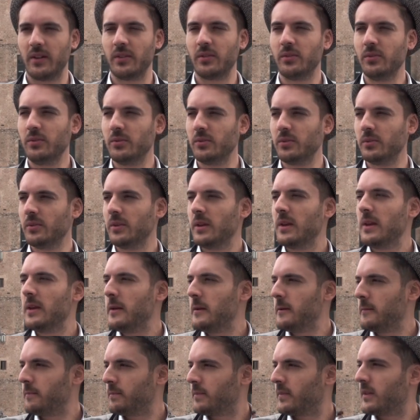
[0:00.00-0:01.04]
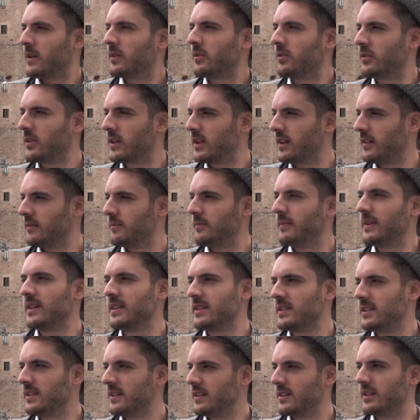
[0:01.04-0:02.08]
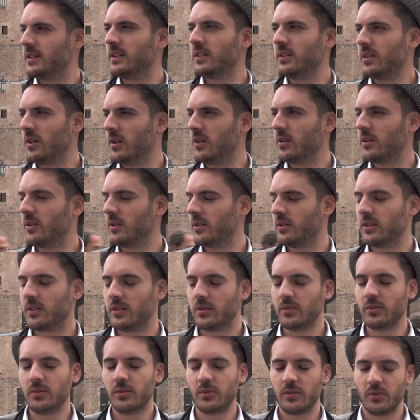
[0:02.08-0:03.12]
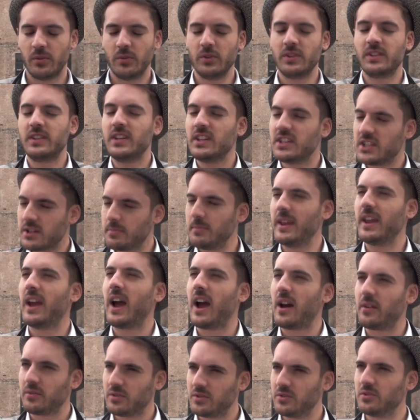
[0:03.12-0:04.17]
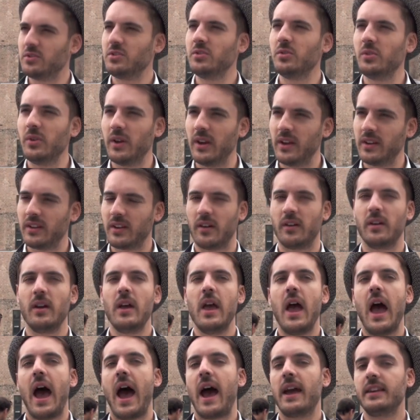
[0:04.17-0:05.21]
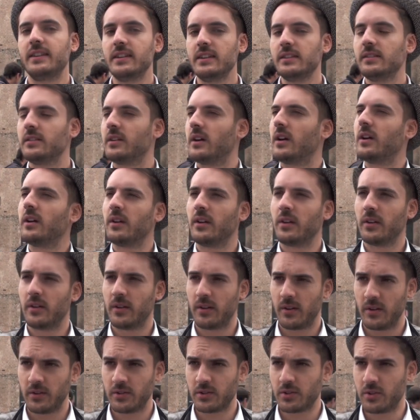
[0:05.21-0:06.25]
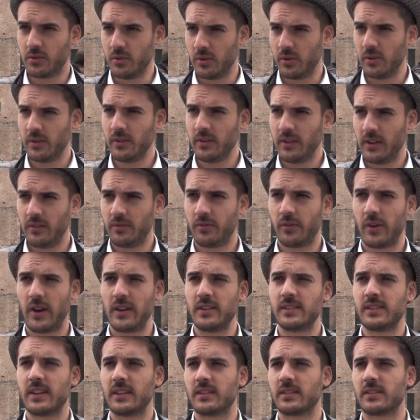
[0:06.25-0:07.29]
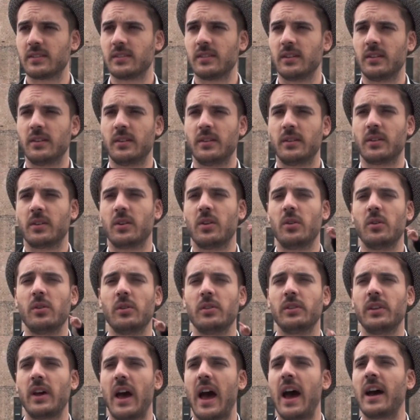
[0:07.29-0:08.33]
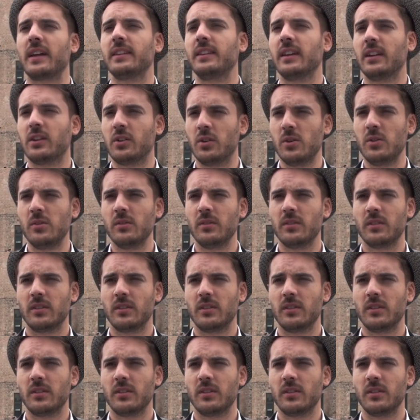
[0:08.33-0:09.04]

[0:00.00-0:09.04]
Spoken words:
who give me, who teach me how to do it. I did a school in France that's called Art Déco,